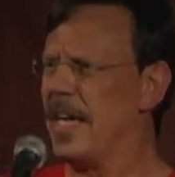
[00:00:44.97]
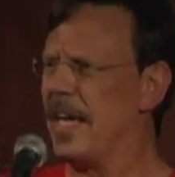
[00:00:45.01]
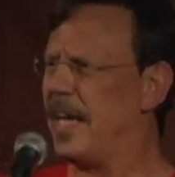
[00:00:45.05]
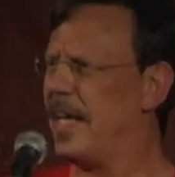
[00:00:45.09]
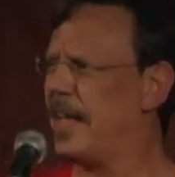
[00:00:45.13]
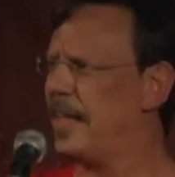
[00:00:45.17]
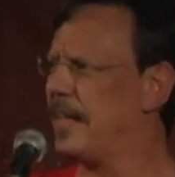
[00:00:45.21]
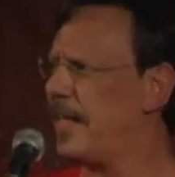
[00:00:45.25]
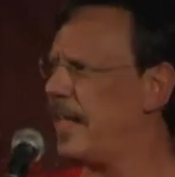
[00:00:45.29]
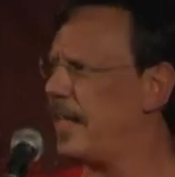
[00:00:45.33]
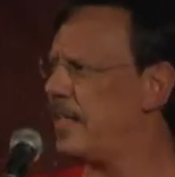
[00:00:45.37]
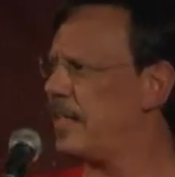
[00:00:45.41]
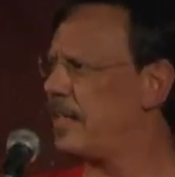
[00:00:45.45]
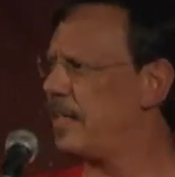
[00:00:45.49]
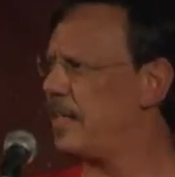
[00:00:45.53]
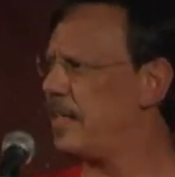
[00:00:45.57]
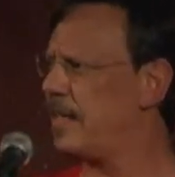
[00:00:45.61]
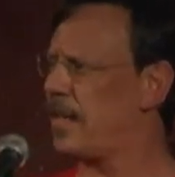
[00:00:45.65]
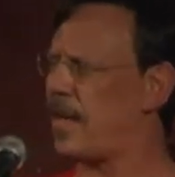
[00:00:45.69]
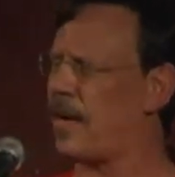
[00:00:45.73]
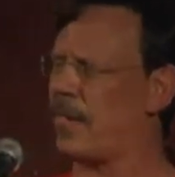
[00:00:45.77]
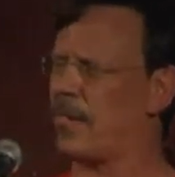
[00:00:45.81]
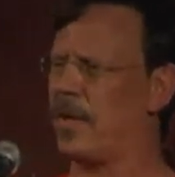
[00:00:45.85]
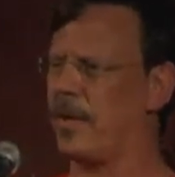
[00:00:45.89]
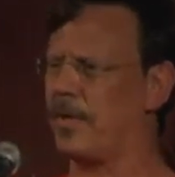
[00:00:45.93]
And then
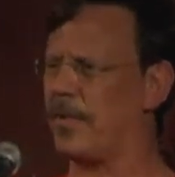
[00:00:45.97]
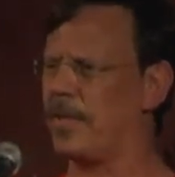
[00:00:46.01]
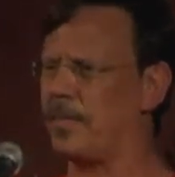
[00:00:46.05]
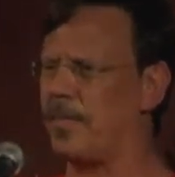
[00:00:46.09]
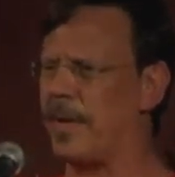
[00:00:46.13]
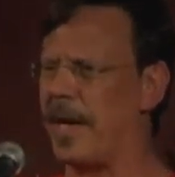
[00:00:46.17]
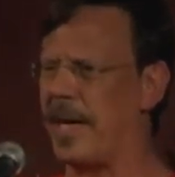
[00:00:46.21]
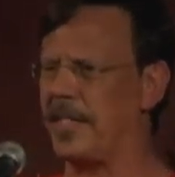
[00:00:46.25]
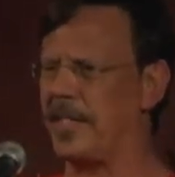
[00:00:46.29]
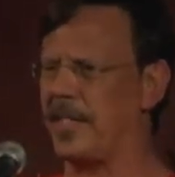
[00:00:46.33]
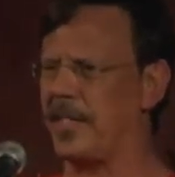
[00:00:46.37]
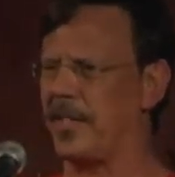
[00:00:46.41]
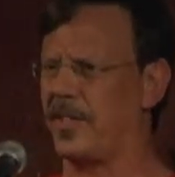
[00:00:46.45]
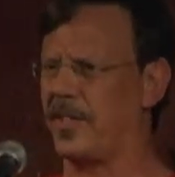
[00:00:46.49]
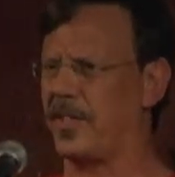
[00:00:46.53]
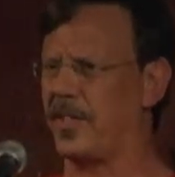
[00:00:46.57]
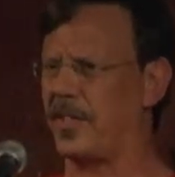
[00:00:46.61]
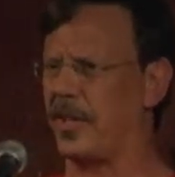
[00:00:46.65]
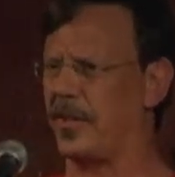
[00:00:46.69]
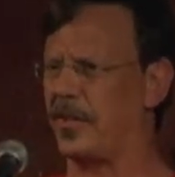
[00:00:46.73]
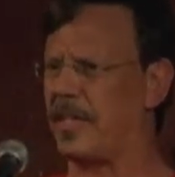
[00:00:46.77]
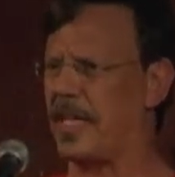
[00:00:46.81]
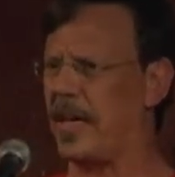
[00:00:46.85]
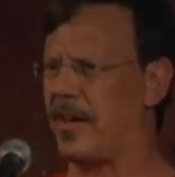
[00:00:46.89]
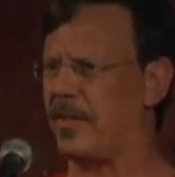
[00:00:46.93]
when it was my turn to
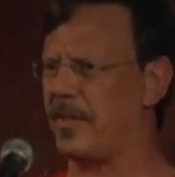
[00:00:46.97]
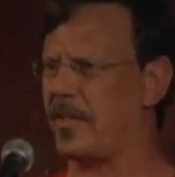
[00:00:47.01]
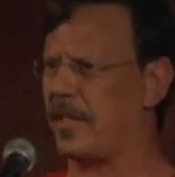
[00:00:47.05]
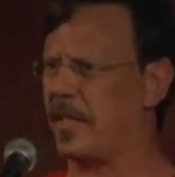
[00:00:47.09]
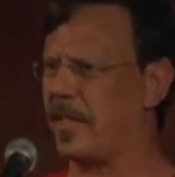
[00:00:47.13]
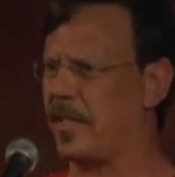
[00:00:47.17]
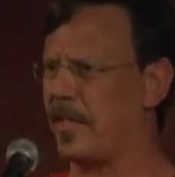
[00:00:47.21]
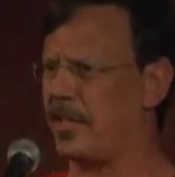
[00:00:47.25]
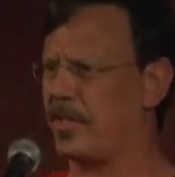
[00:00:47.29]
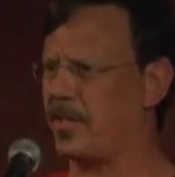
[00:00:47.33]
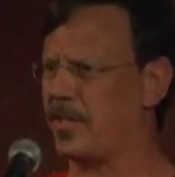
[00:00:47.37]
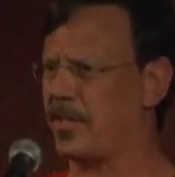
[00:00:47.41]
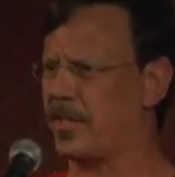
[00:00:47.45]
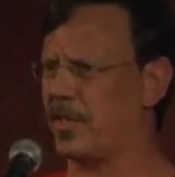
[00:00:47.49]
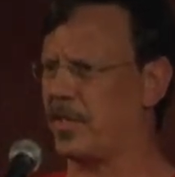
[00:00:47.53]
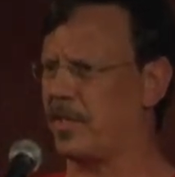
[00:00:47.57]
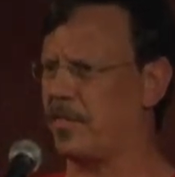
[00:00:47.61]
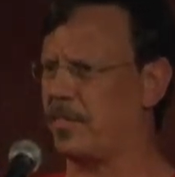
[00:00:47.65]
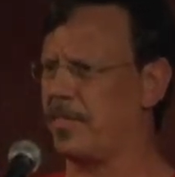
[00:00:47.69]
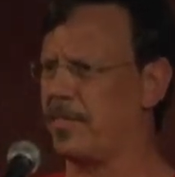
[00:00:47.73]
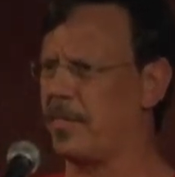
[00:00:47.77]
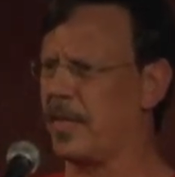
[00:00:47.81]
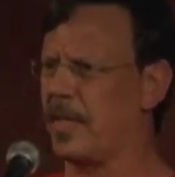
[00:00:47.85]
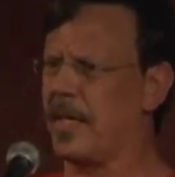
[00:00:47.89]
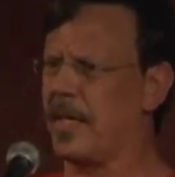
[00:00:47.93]
go down to the lunchroom,
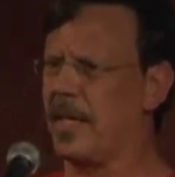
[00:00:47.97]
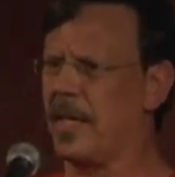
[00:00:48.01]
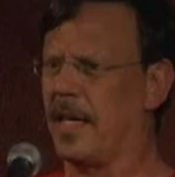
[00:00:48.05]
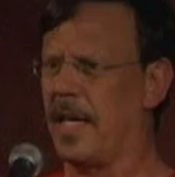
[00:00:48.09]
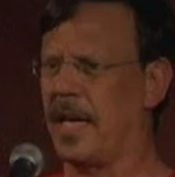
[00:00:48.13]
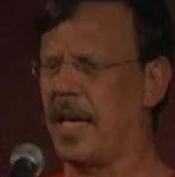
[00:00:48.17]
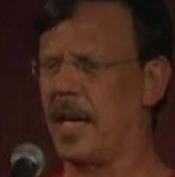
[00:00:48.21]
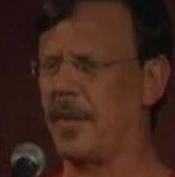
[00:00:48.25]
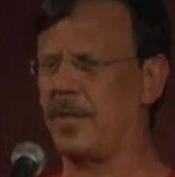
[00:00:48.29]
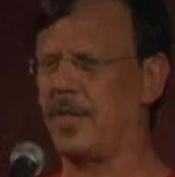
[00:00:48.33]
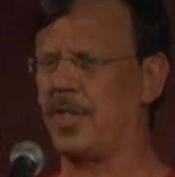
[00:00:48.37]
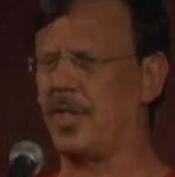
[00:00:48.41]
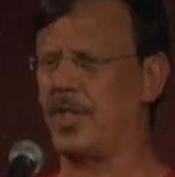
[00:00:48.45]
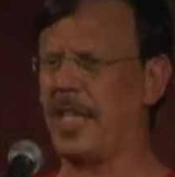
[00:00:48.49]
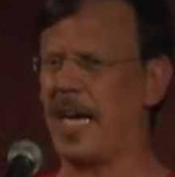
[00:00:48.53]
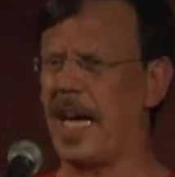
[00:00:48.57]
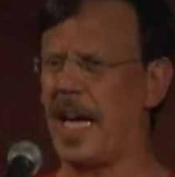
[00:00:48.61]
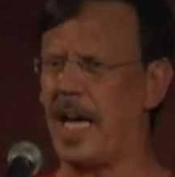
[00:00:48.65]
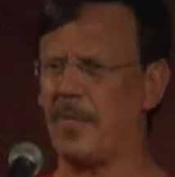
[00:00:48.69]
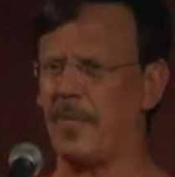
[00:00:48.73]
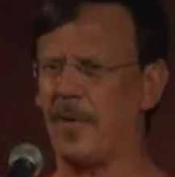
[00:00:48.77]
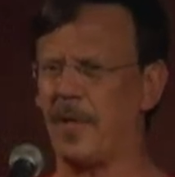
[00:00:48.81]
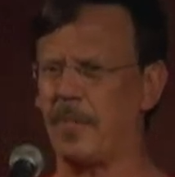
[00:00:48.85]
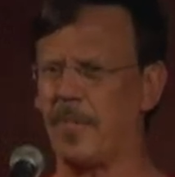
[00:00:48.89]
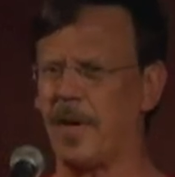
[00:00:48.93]
and I was
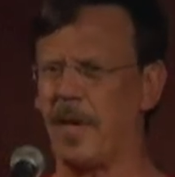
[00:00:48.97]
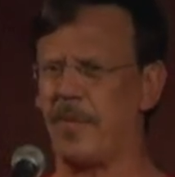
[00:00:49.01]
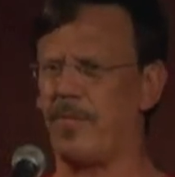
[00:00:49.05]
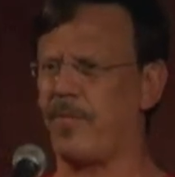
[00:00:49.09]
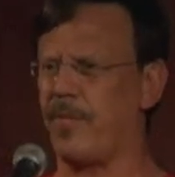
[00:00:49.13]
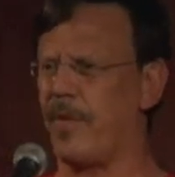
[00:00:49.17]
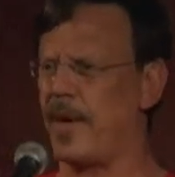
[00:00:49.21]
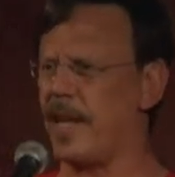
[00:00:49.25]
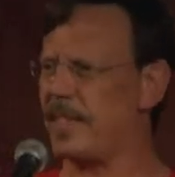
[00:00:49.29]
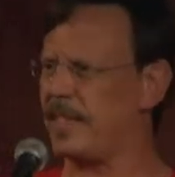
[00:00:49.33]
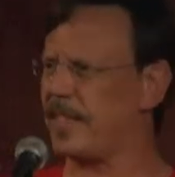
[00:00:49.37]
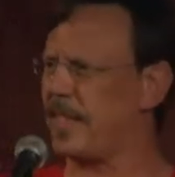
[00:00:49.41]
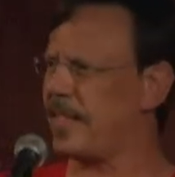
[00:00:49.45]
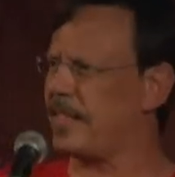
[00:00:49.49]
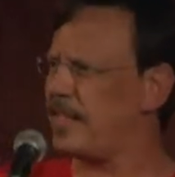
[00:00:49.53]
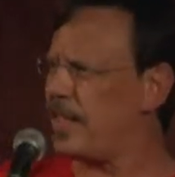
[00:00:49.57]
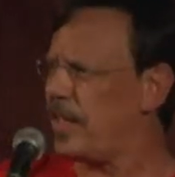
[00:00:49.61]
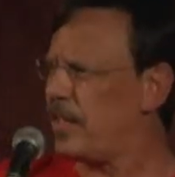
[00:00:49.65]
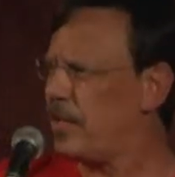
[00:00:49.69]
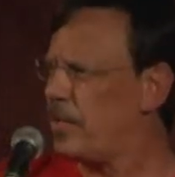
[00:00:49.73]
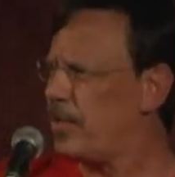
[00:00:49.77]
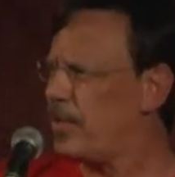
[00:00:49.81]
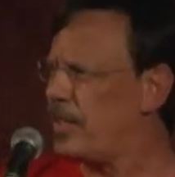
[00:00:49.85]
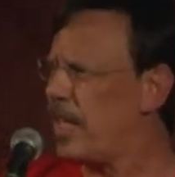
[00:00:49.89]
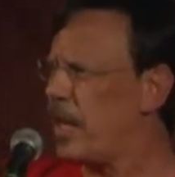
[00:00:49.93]
chatting with my friends, and I said,
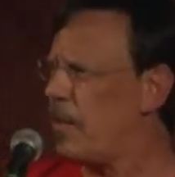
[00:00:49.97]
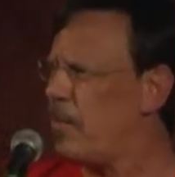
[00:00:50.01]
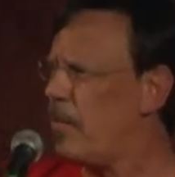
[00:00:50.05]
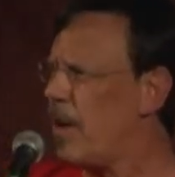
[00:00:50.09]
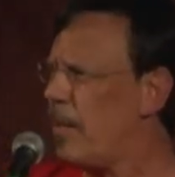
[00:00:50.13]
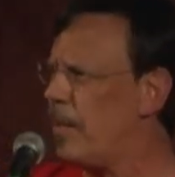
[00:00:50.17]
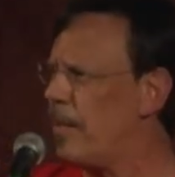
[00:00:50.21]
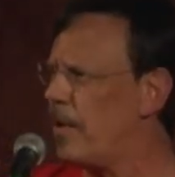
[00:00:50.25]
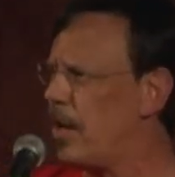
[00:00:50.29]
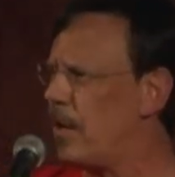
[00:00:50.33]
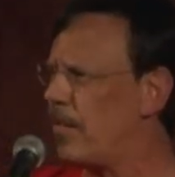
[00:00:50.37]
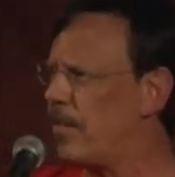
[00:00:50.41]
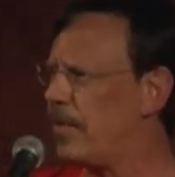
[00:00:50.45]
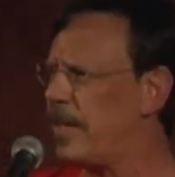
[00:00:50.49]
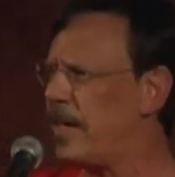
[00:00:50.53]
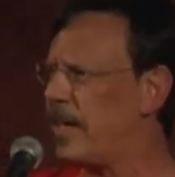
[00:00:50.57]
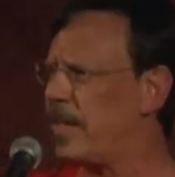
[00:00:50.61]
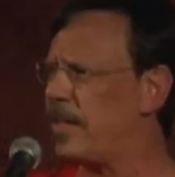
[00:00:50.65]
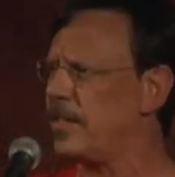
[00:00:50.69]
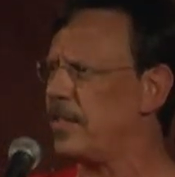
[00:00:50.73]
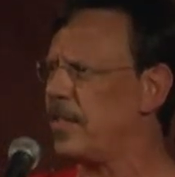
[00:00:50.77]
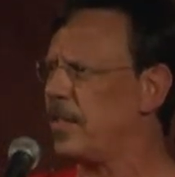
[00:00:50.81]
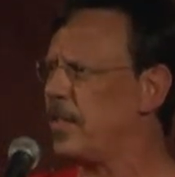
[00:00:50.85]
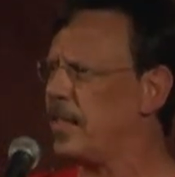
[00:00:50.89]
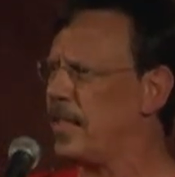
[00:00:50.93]
who's that woman over there?
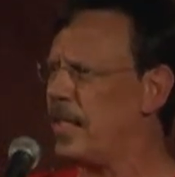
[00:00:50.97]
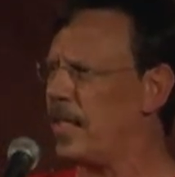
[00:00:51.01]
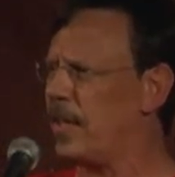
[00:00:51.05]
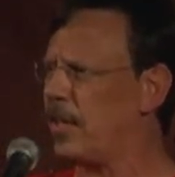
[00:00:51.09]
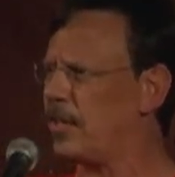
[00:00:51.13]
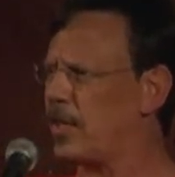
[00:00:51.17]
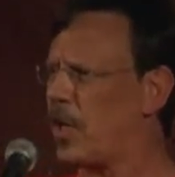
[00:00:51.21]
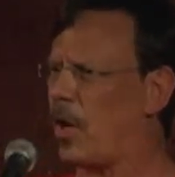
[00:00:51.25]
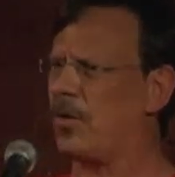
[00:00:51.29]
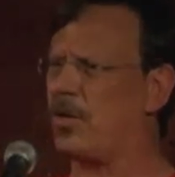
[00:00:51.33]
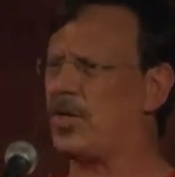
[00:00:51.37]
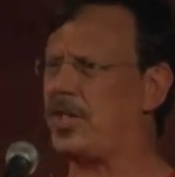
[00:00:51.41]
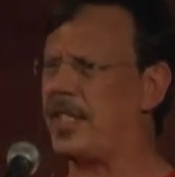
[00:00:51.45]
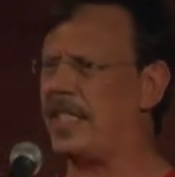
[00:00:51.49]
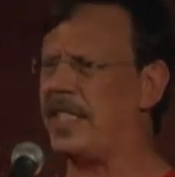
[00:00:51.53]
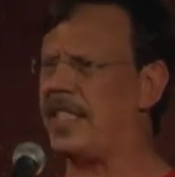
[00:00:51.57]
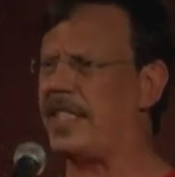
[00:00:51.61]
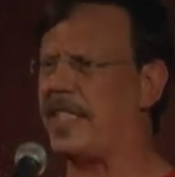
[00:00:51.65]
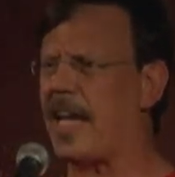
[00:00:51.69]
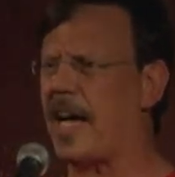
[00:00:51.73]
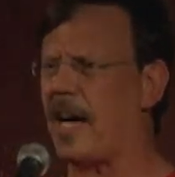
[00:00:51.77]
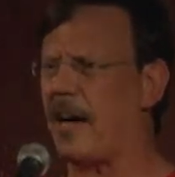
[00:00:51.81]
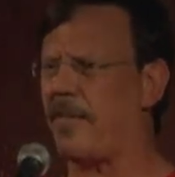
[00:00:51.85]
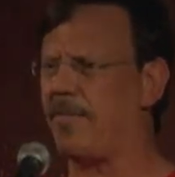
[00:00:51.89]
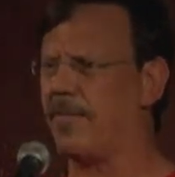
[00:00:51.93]
And he goes, oh, she's
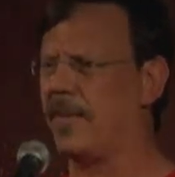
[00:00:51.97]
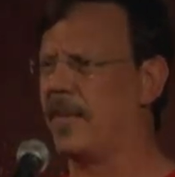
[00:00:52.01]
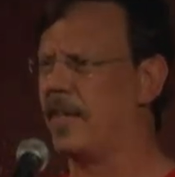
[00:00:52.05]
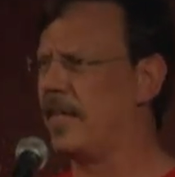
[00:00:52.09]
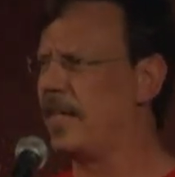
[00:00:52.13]
deaf.